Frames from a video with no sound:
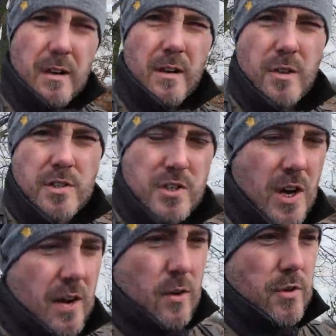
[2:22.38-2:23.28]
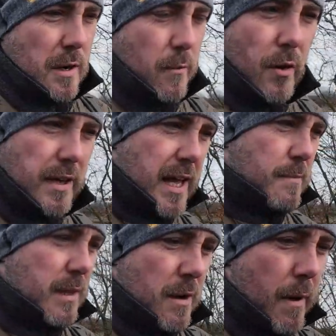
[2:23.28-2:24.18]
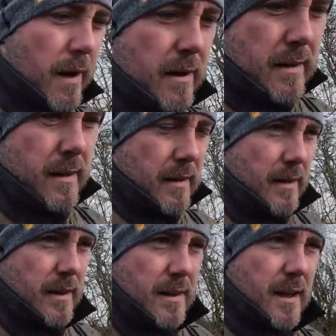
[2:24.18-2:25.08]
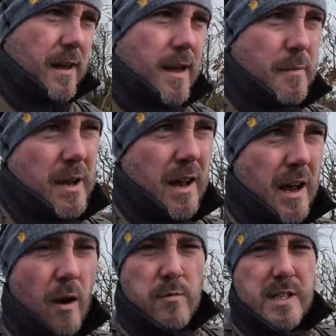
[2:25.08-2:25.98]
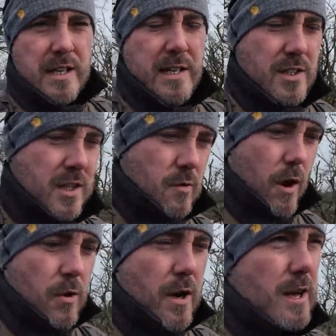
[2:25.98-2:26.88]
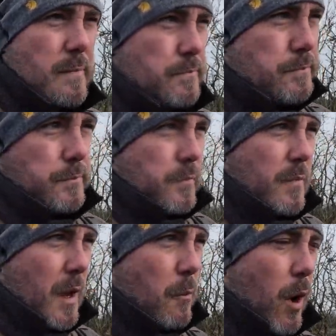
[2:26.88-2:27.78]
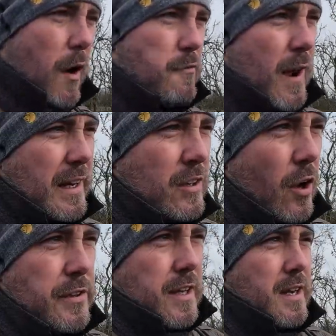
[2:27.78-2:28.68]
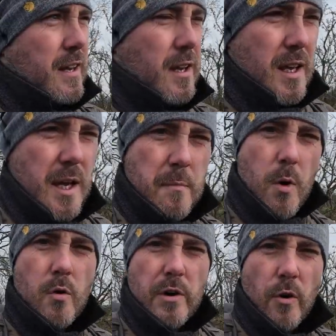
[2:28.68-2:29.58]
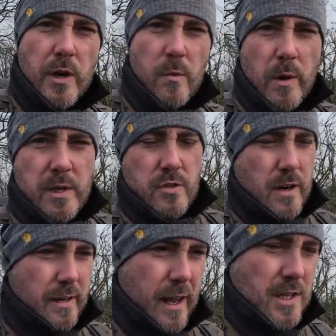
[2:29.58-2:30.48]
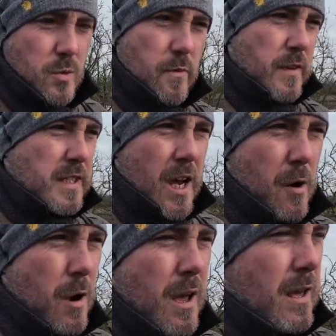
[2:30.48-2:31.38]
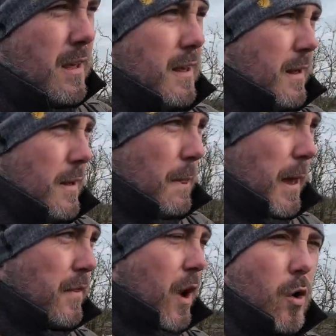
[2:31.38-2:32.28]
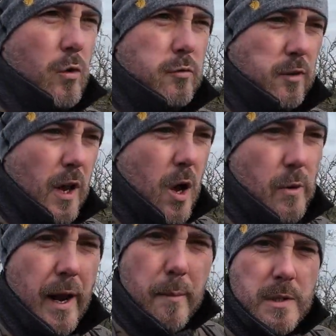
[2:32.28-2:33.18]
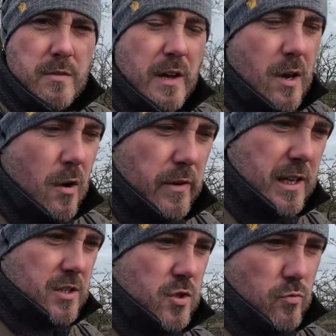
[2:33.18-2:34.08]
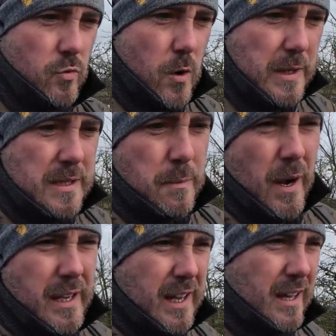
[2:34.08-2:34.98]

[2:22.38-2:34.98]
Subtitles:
Lots of channels, I'm not naming them. And obviously each to their own. But I find nothing more annoying when you're trying to get into a video and the whole flow and atmosphere of it is just ruined by